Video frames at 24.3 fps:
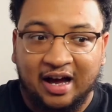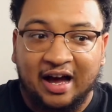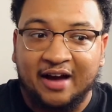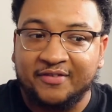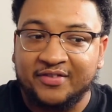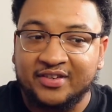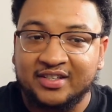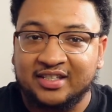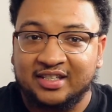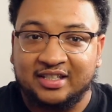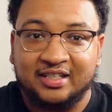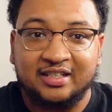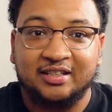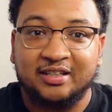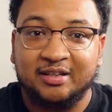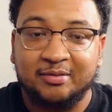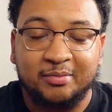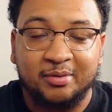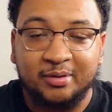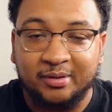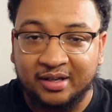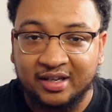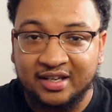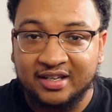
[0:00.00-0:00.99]
obviously it could
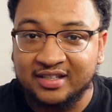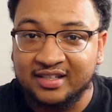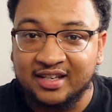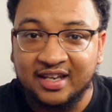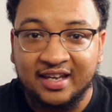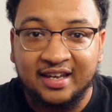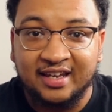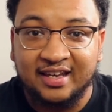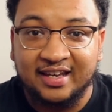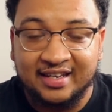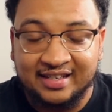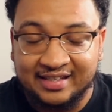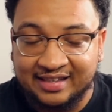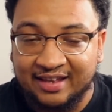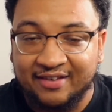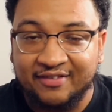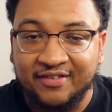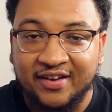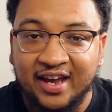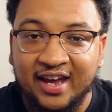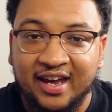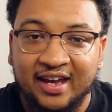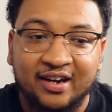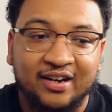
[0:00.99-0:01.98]
be because his
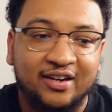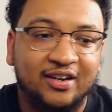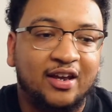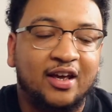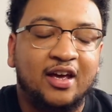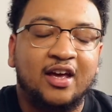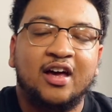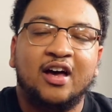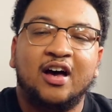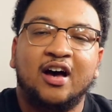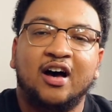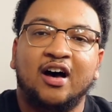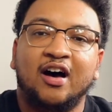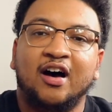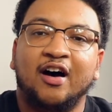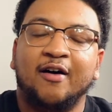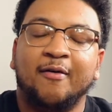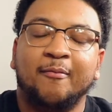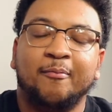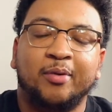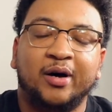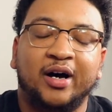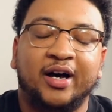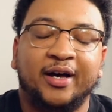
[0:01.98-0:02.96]
left hand.
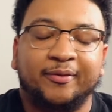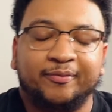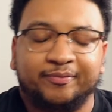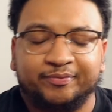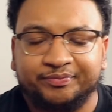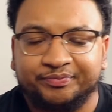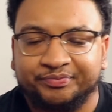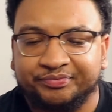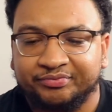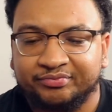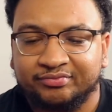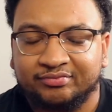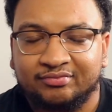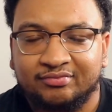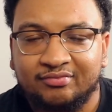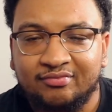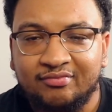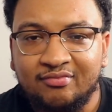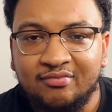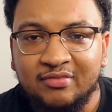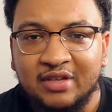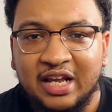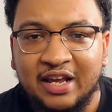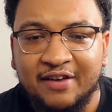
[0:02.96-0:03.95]
But
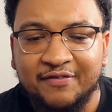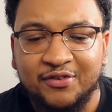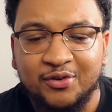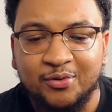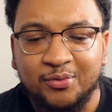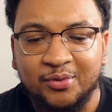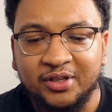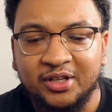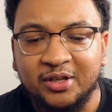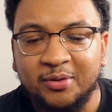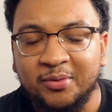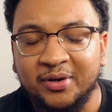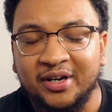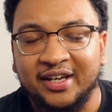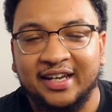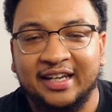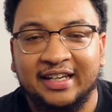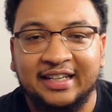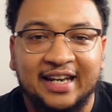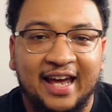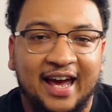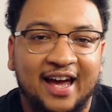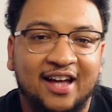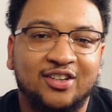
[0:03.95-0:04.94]
if you really want to
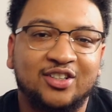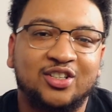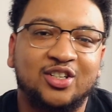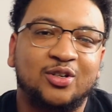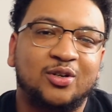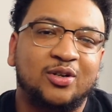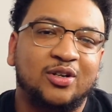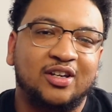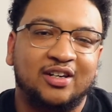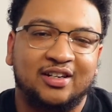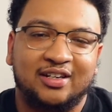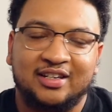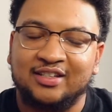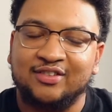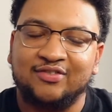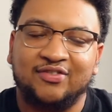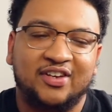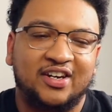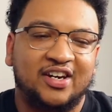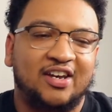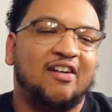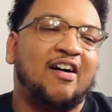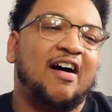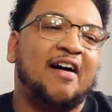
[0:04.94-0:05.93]
get down to it, this
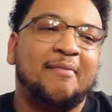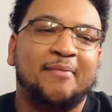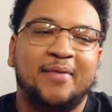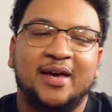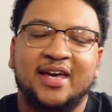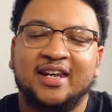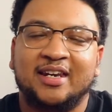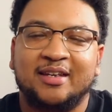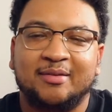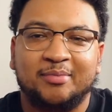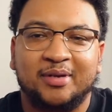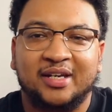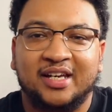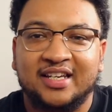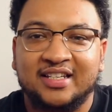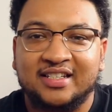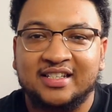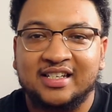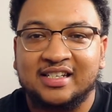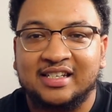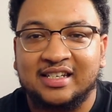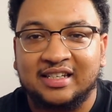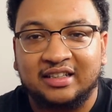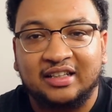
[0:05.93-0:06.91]
video, I made it
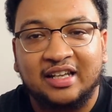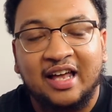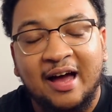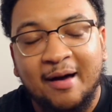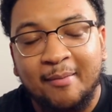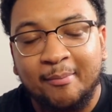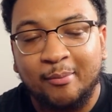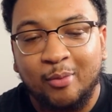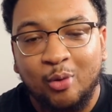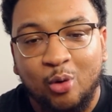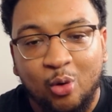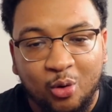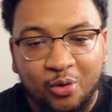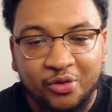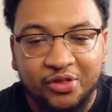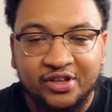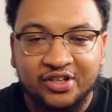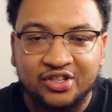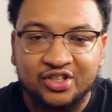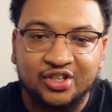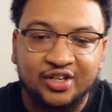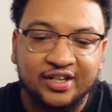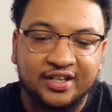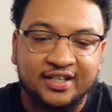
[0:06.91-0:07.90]
because it's a lot more
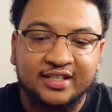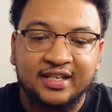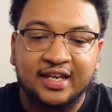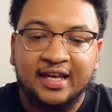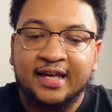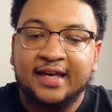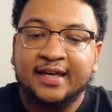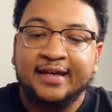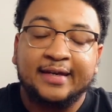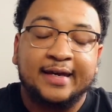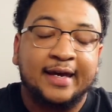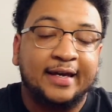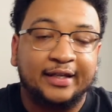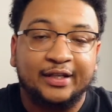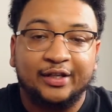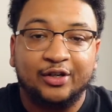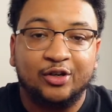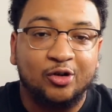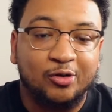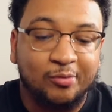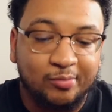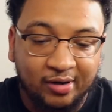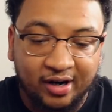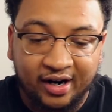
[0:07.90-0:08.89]
than just Kelly
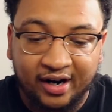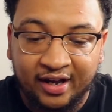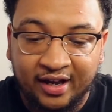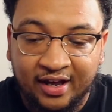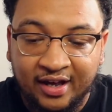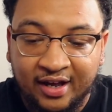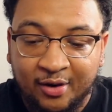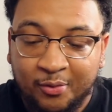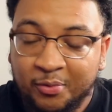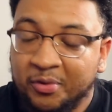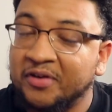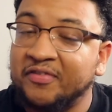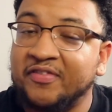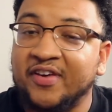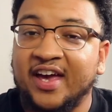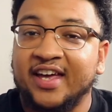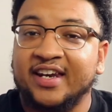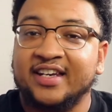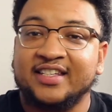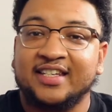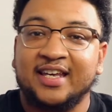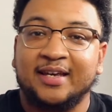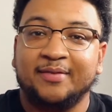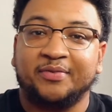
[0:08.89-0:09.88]
Oubre. We've
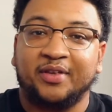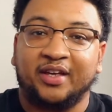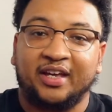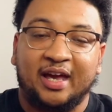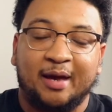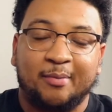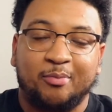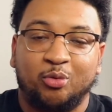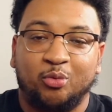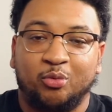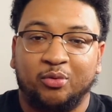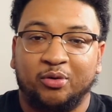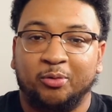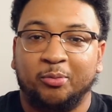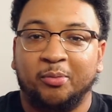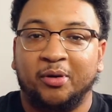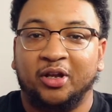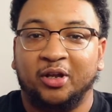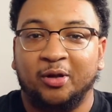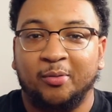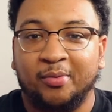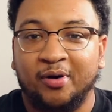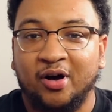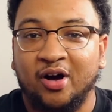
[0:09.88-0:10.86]
had the same thing happen with
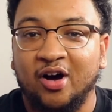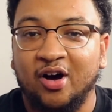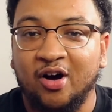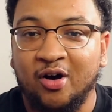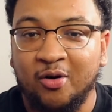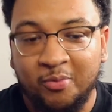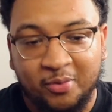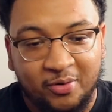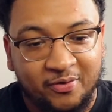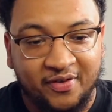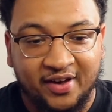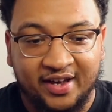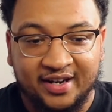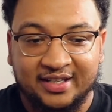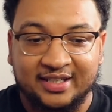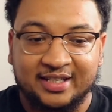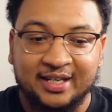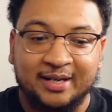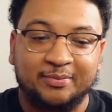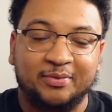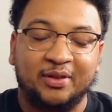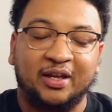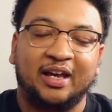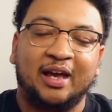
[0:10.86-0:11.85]
Melo Ball. We've had the
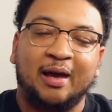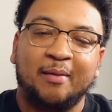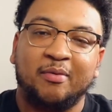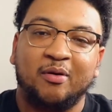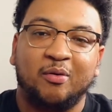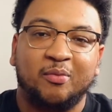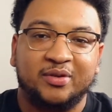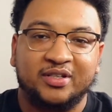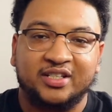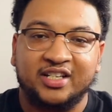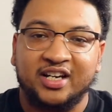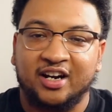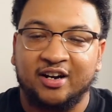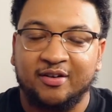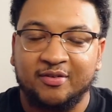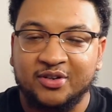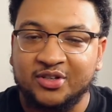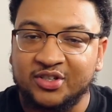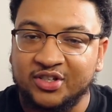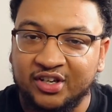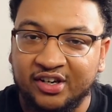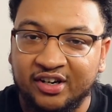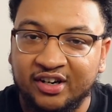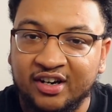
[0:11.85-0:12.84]
same thing happen with Terry
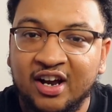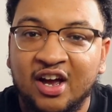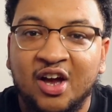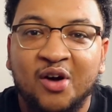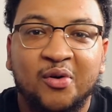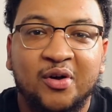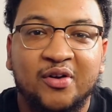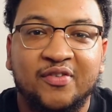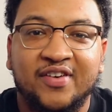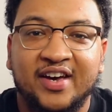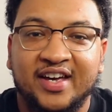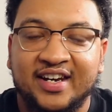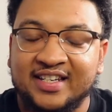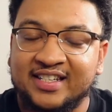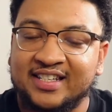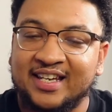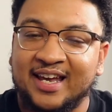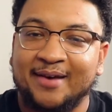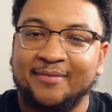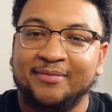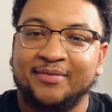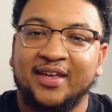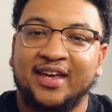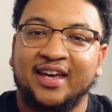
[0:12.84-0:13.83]
Rozier. We've had the
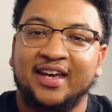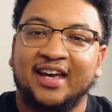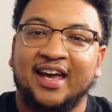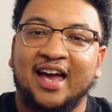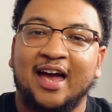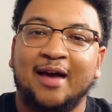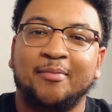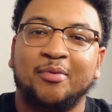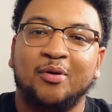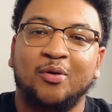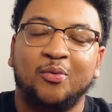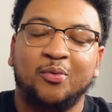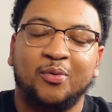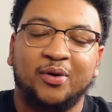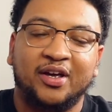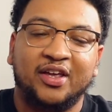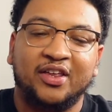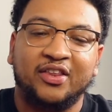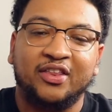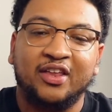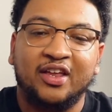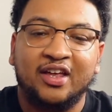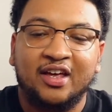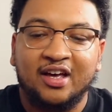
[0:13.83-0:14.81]
same thing happen
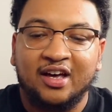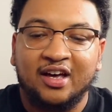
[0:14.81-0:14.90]
with